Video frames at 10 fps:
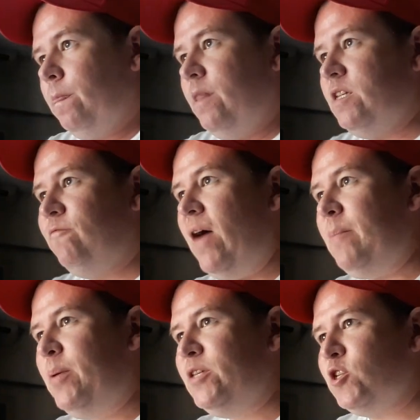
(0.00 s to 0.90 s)
This
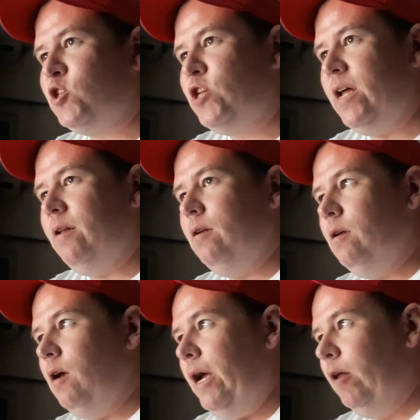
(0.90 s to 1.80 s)
fat piece of shit,
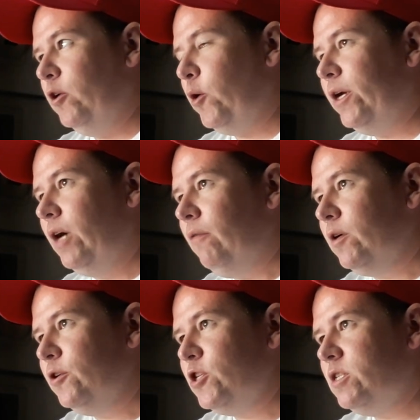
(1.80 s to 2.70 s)
Illinois
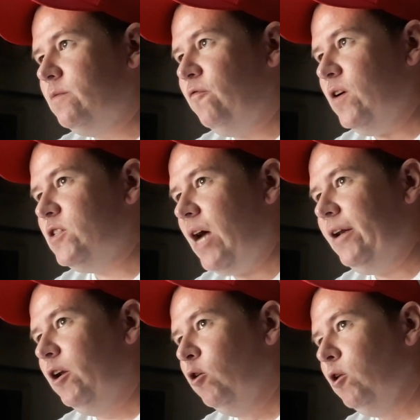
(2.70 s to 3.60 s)
governor, just
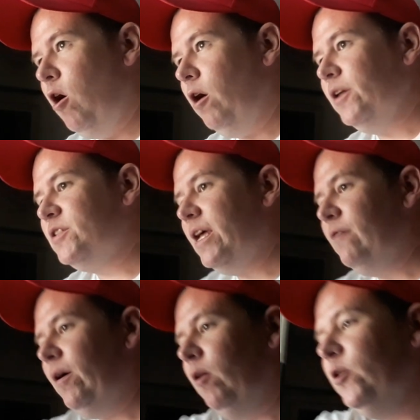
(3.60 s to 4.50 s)
signed a new law in the state
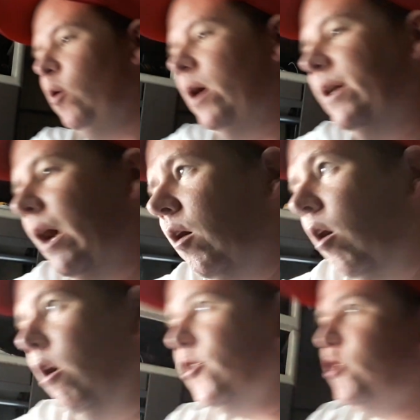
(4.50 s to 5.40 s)
of Illinois. Now
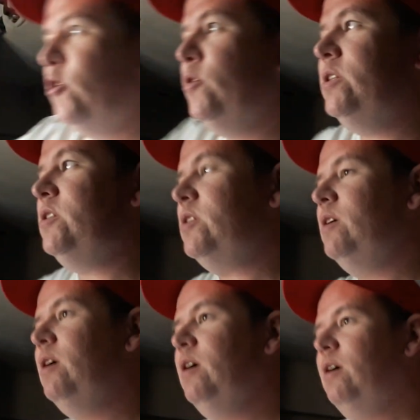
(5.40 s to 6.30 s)
all students,
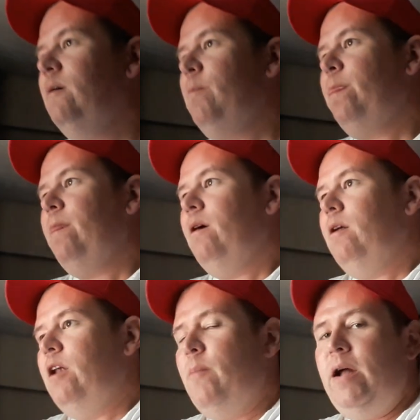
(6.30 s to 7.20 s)

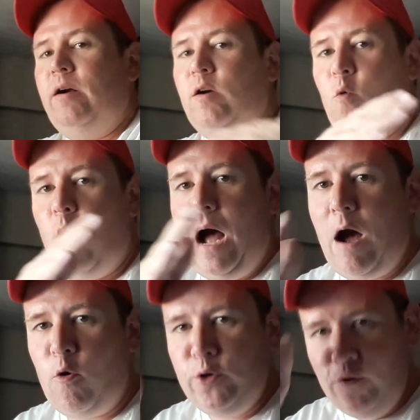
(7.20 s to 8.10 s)
no matter
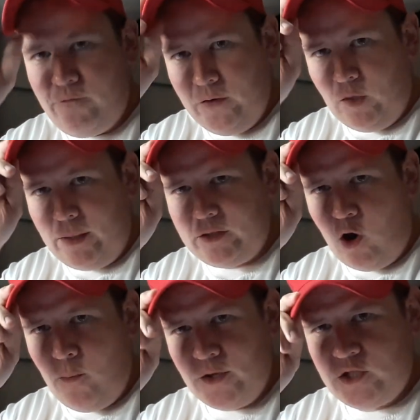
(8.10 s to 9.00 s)
how you feel about the
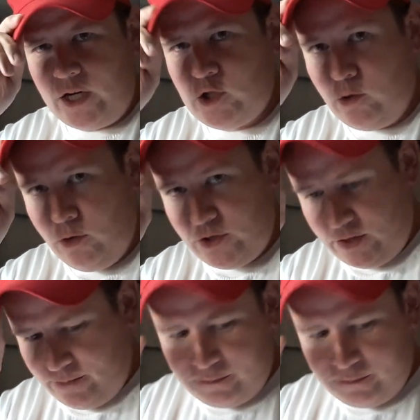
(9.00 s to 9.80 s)
homosexuals,